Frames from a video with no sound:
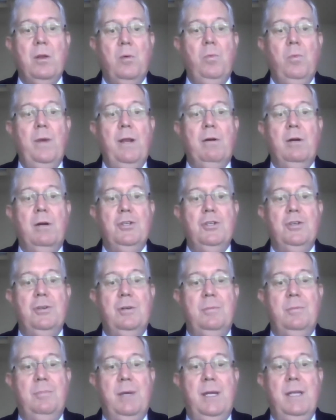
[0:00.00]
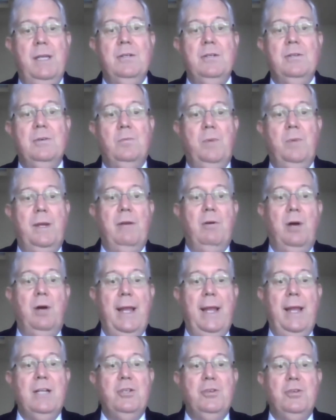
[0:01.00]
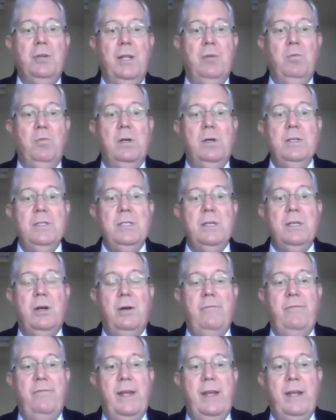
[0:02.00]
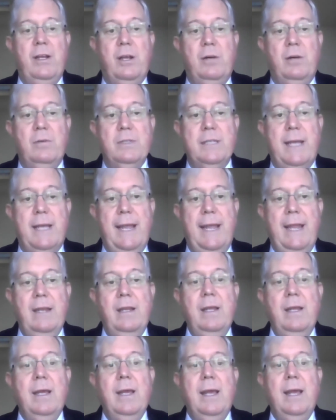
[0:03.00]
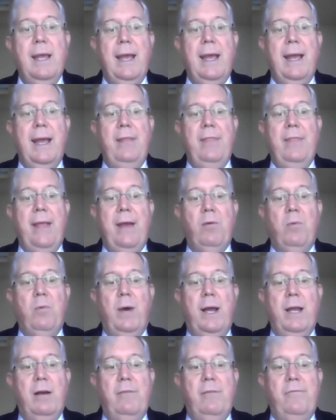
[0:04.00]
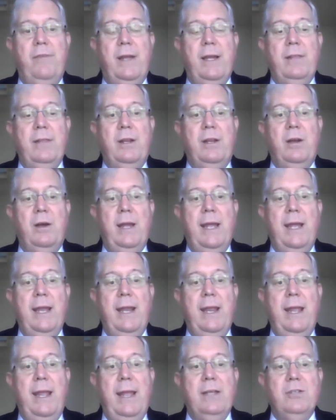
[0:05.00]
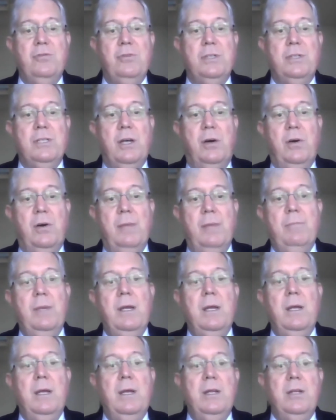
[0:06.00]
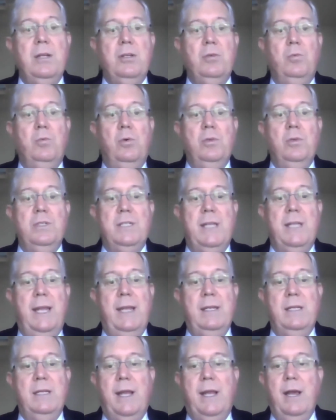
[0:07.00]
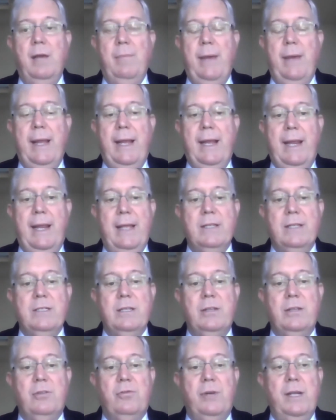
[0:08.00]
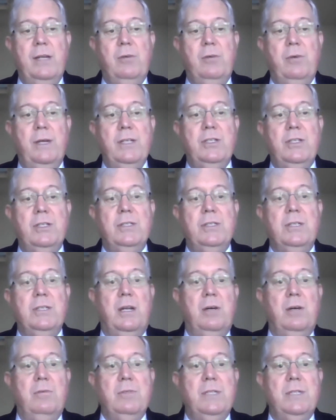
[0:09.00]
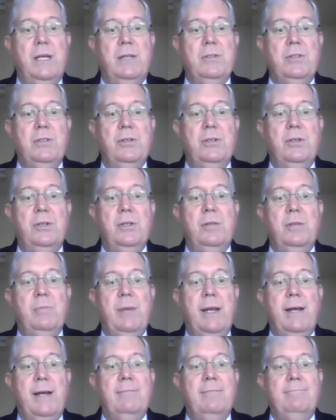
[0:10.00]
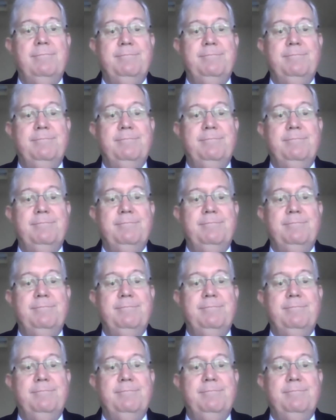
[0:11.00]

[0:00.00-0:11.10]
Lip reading: where I should have been to where I actually was. I found I was ahead, and that way I found that I had extra time towards the end to go back and answer 3 questions that I was uncertain about.